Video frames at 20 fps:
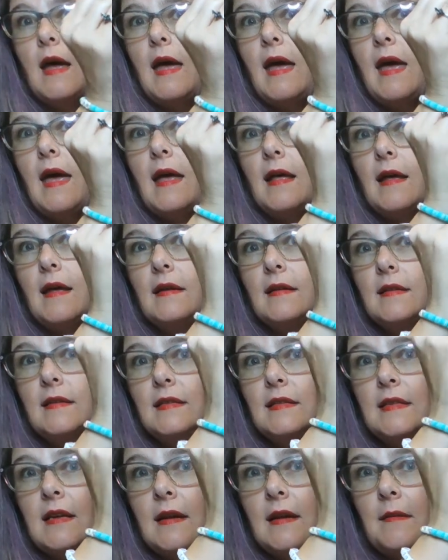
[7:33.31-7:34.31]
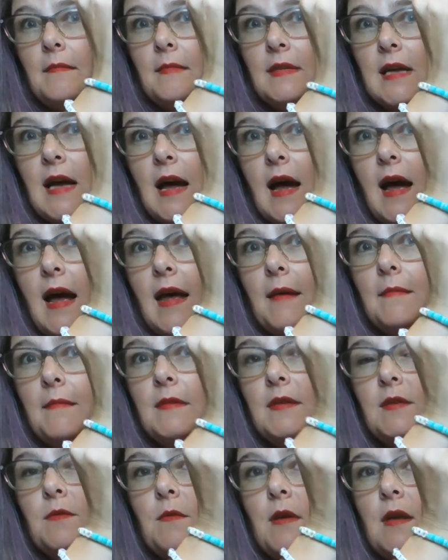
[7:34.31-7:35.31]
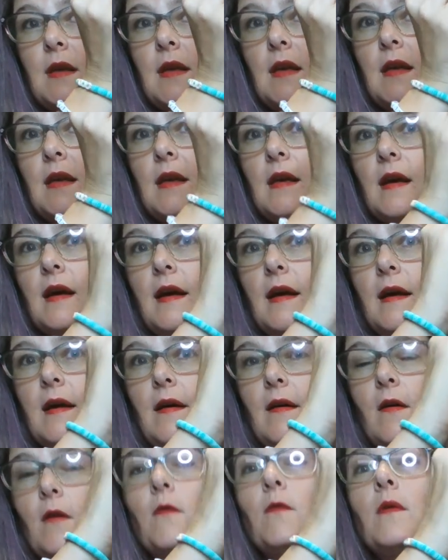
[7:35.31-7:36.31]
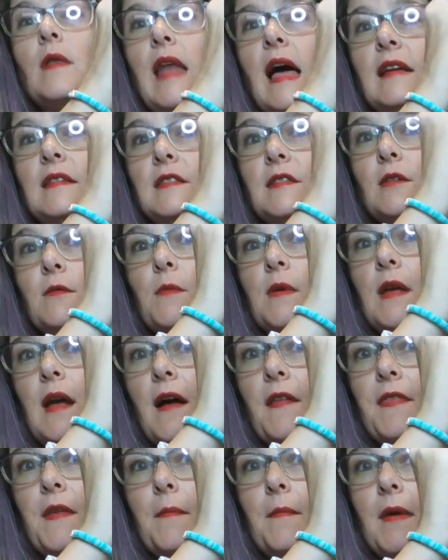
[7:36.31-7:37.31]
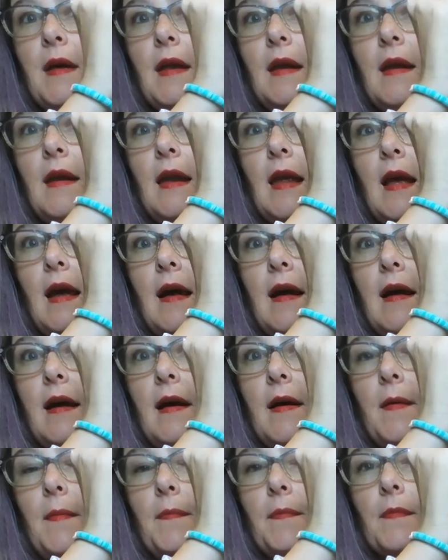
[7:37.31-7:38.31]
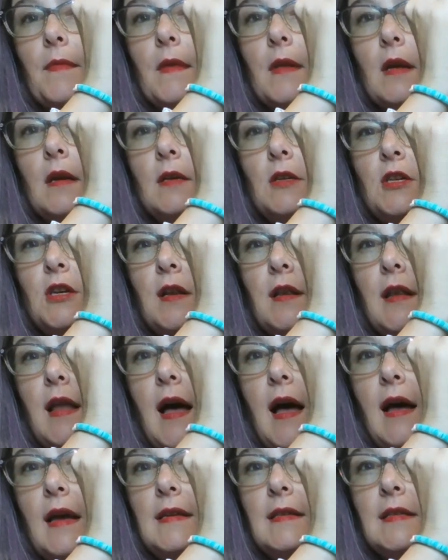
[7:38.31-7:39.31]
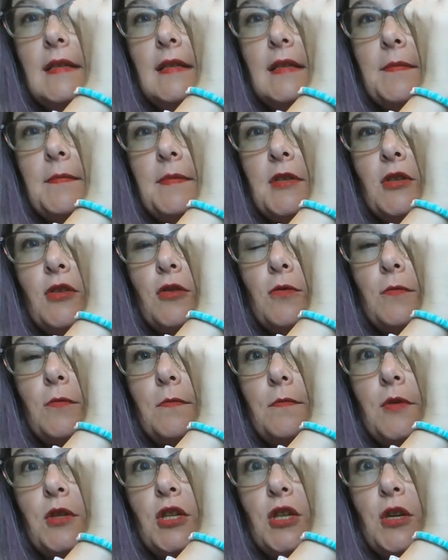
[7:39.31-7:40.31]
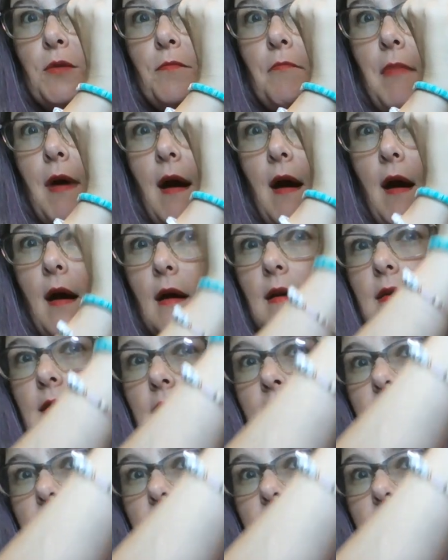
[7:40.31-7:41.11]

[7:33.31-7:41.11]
And sometimes last year we got them in July subscription box.